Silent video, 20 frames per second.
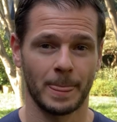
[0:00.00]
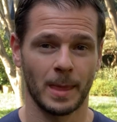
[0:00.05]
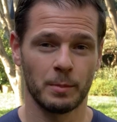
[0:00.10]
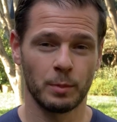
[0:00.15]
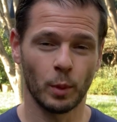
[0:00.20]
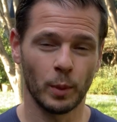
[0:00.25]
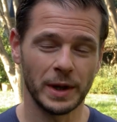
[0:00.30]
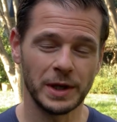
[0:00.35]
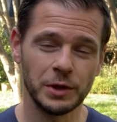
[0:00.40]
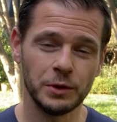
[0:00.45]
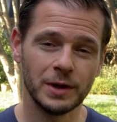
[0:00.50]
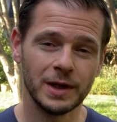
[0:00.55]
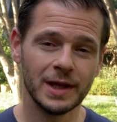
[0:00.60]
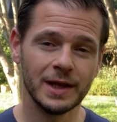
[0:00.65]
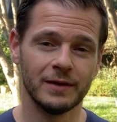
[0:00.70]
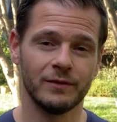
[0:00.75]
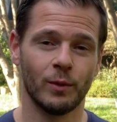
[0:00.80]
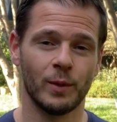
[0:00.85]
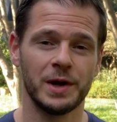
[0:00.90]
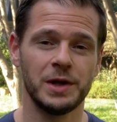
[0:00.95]
But where do you
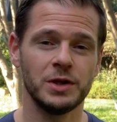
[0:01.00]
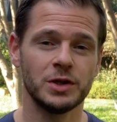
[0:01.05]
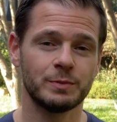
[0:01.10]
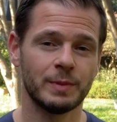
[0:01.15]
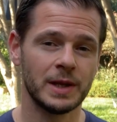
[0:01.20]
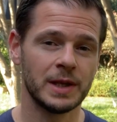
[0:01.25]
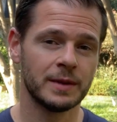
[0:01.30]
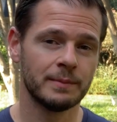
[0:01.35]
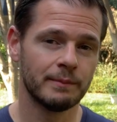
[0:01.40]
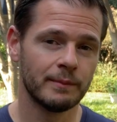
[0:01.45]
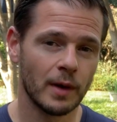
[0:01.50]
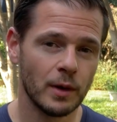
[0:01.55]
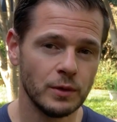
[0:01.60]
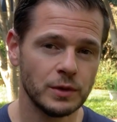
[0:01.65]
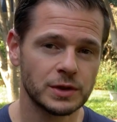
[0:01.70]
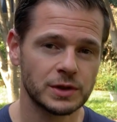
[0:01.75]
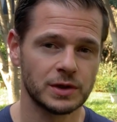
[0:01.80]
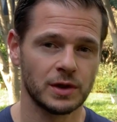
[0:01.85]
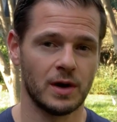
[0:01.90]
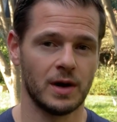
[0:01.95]
live? Where do you spend
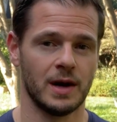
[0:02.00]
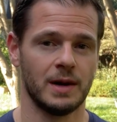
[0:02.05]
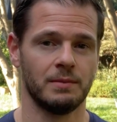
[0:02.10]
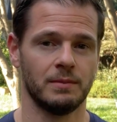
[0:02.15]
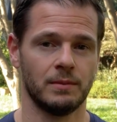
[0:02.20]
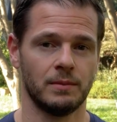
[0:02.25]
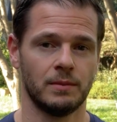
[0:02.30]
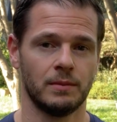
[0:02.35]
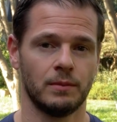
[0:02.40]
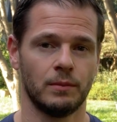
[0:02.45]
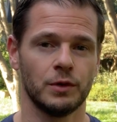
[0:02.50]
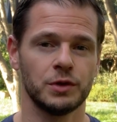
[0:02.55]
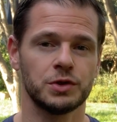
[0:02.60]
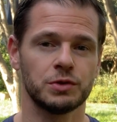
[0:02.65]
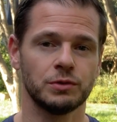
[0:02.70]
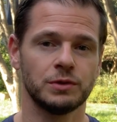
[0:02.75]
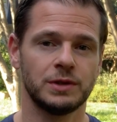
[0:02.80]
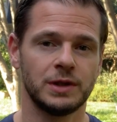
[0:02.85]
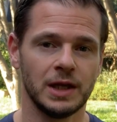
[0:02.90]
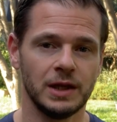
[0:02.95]
most time? What's
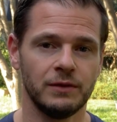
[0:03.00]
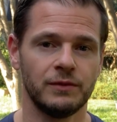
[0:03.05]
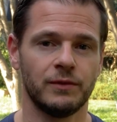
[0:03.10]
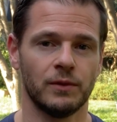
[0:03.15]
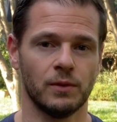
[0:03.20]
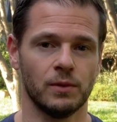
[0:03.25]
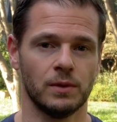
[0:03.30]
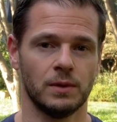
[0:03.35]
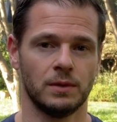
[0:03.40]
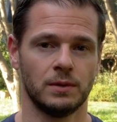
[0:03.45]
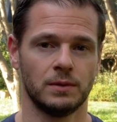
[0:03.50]
your default?